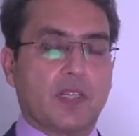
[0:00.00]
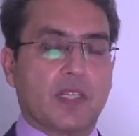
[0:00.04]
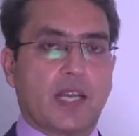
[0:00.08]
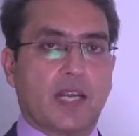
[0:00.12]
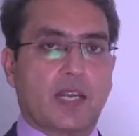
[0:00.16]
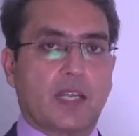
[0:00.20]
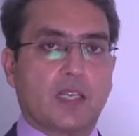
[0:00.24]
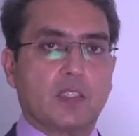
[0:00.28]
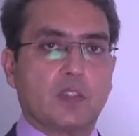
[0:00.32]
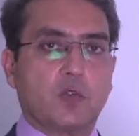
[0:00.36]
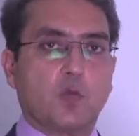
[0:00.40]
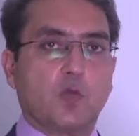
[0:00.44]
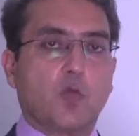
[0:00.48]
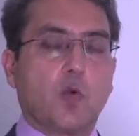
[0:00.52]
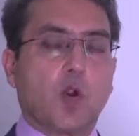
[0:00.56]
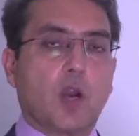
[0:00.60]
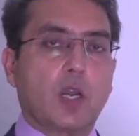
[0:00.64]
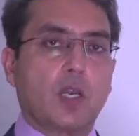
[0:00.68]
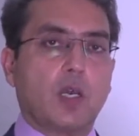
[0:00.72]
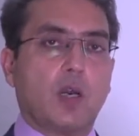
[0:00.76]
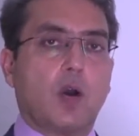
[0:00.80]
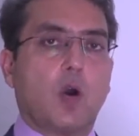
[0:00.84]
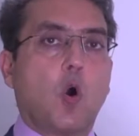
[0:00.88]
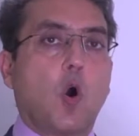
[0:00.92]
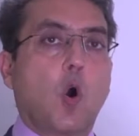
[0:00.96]
that is
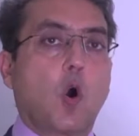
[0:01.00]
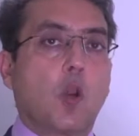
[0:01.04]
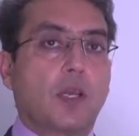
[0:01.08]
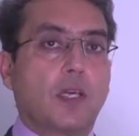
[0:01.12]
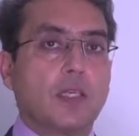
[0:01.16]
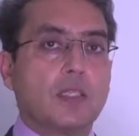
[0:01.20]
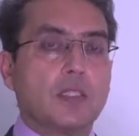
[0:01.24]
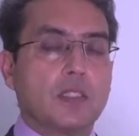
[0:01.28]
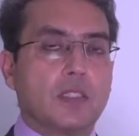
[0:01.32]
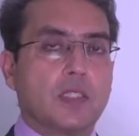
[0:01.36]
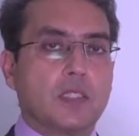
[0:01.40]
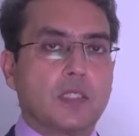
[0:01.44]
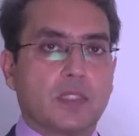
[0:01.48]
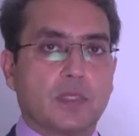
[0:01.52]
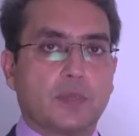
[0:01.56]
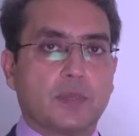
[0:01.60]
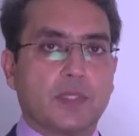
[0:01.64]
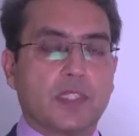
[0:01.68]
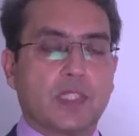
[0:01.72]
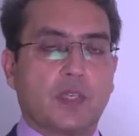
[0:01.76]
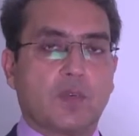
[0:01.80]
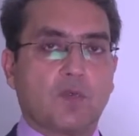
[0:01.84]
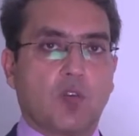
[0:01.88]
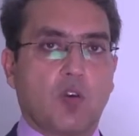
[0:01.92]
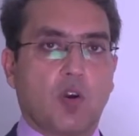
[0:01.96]
what organ system
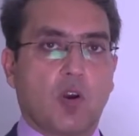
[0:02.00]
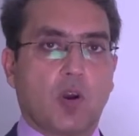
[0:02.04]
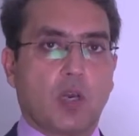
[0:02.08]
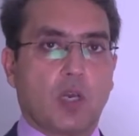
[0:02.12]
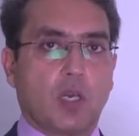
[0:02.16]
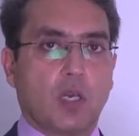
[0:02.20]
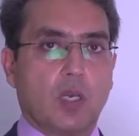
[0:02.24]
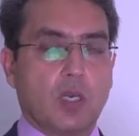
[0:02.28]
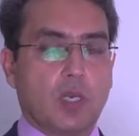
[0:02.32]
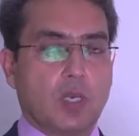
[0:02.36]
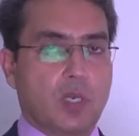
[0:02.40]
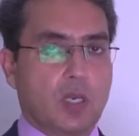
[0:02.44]
is involved.